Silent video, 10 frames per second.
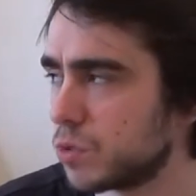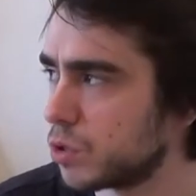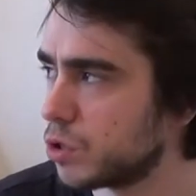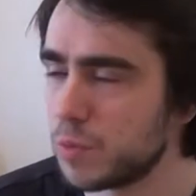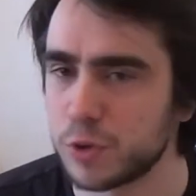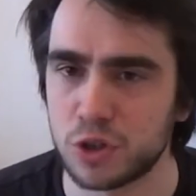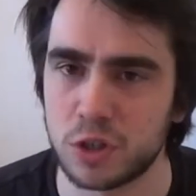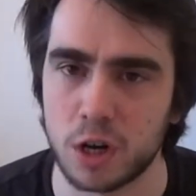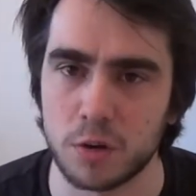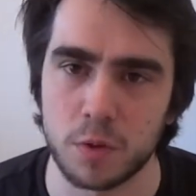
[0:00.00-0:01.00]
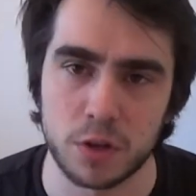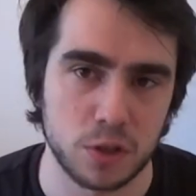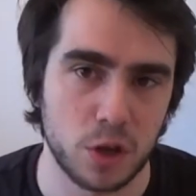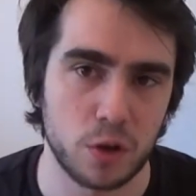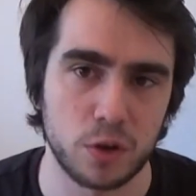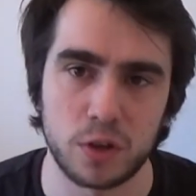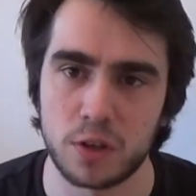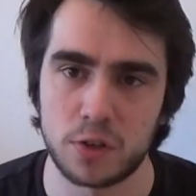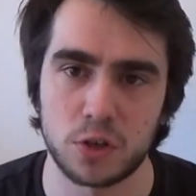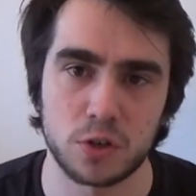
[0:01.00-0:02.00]
too much time, and so the
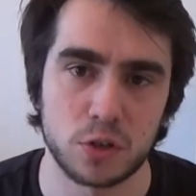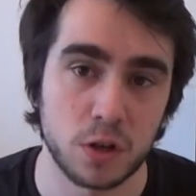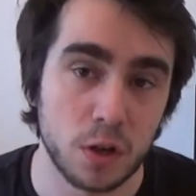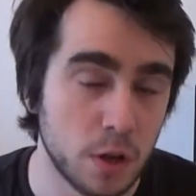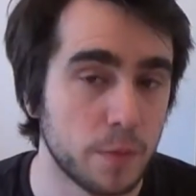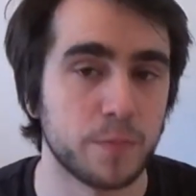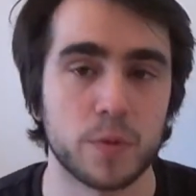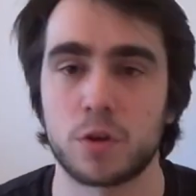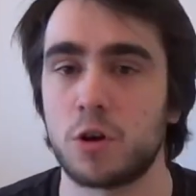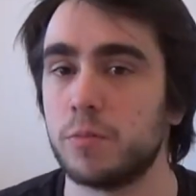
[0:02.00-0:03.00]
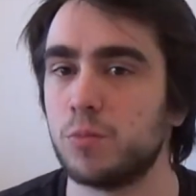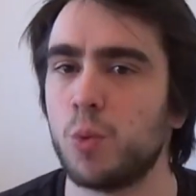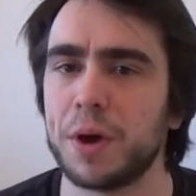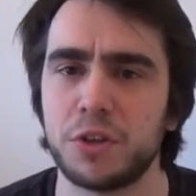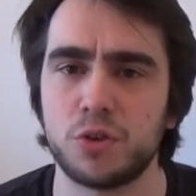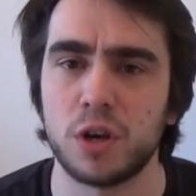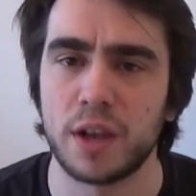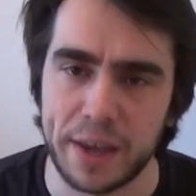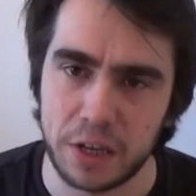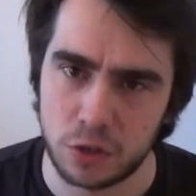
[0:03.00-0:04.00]
decisions come way too
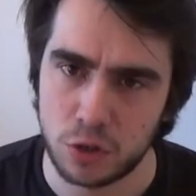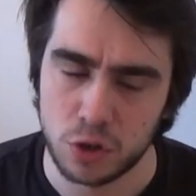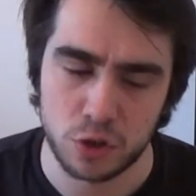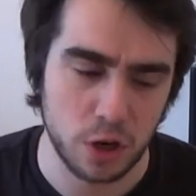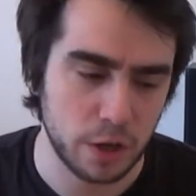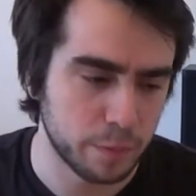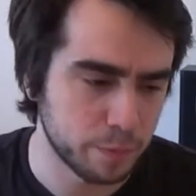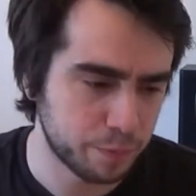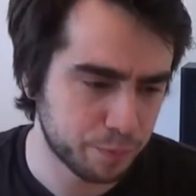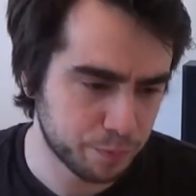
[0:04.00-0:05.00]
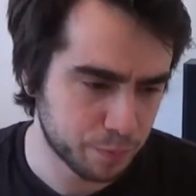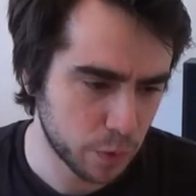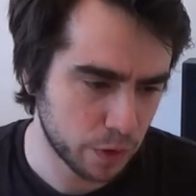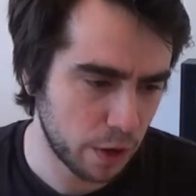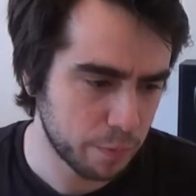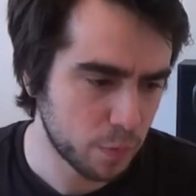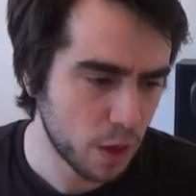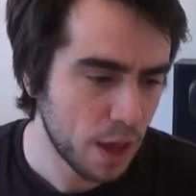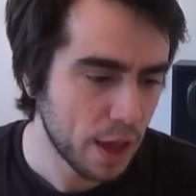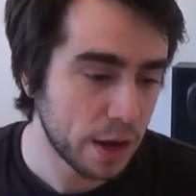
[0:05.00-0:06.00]
late usually. Okay,
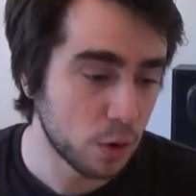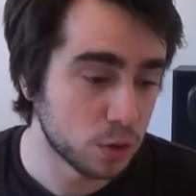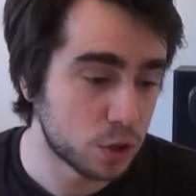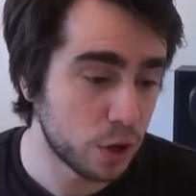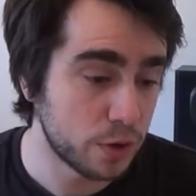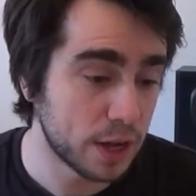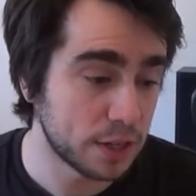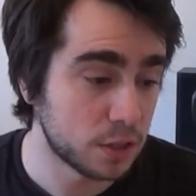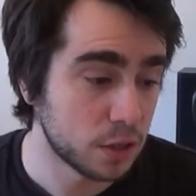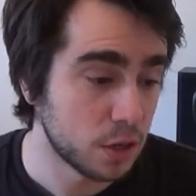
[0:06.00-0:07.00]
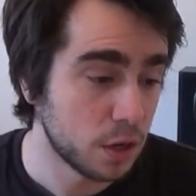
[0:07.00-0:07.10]
and also that